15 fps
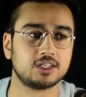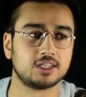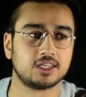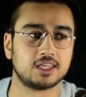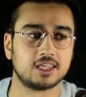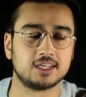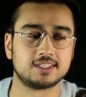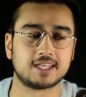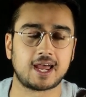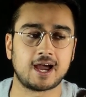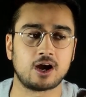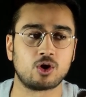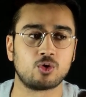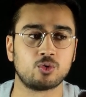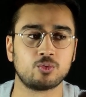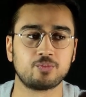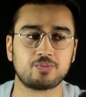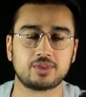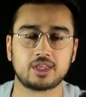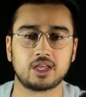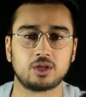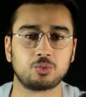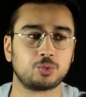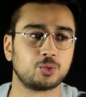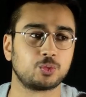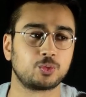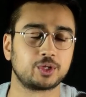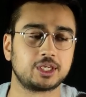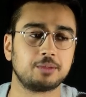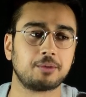in tau, and we
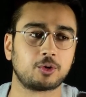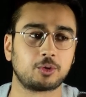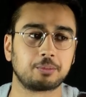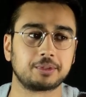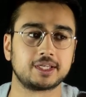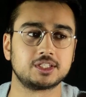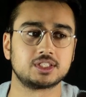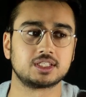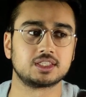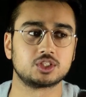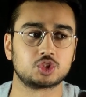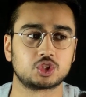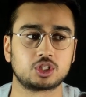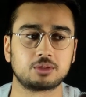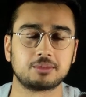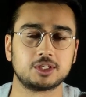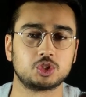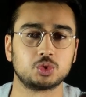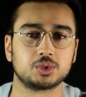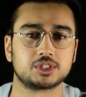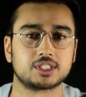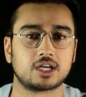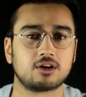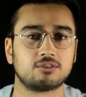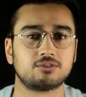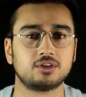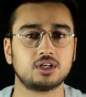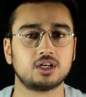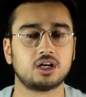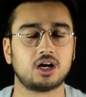keep on replacing this term into itself,
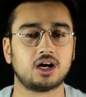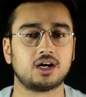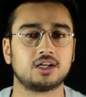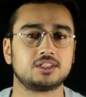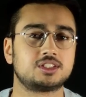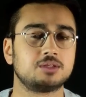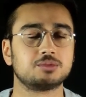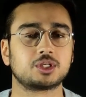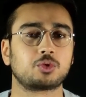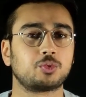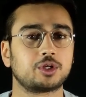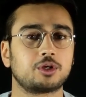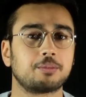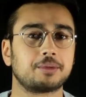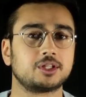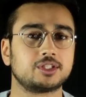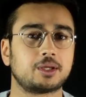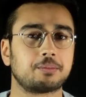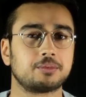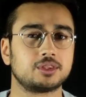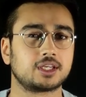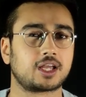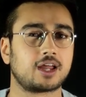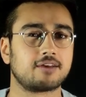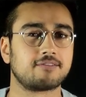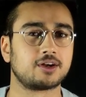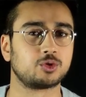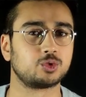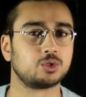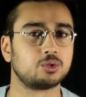it seems like we could build up the kind of
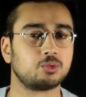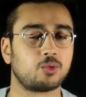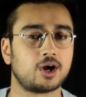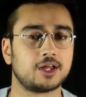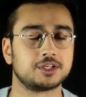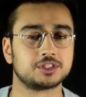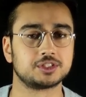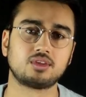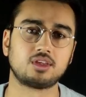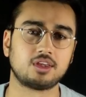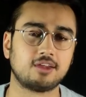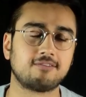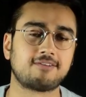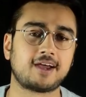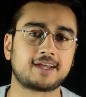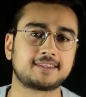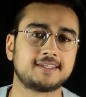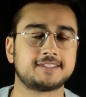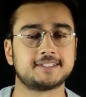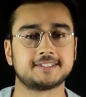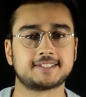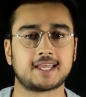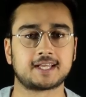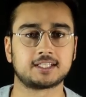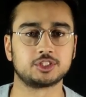value you want. In fact, that's exactly